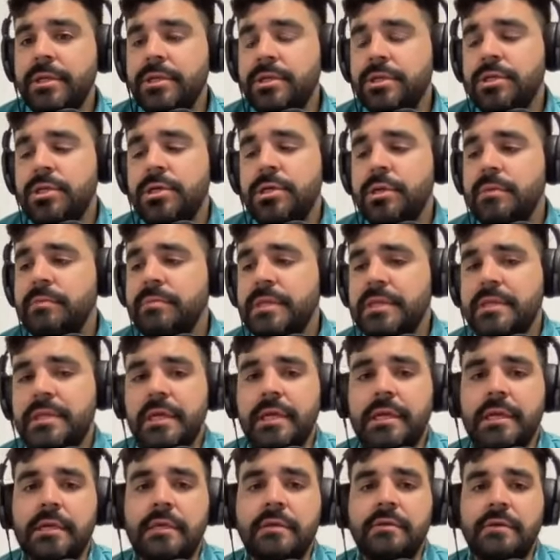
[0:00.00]
I just couldn't be
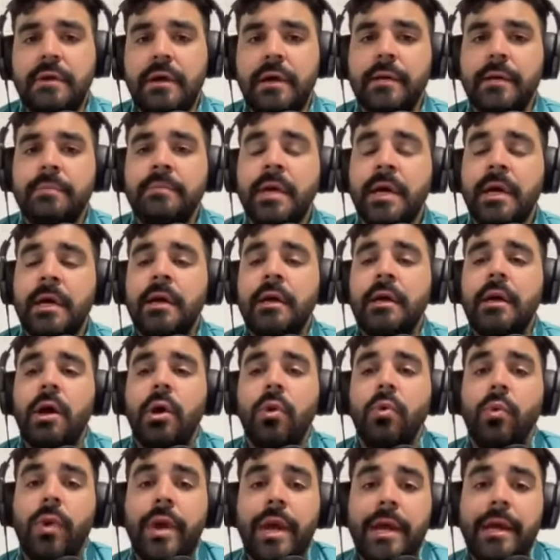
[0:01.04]
taking time
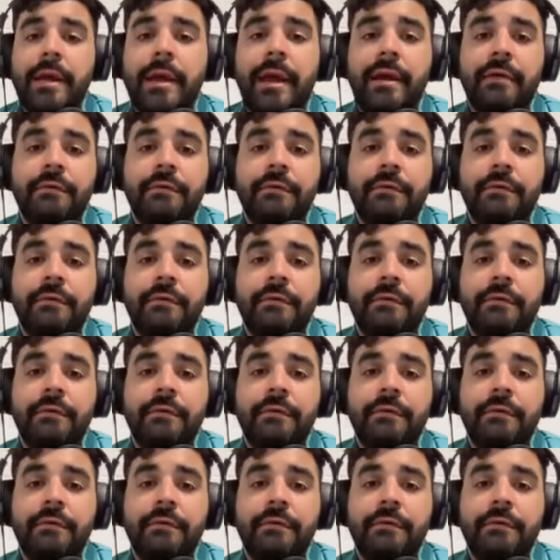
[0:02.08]
away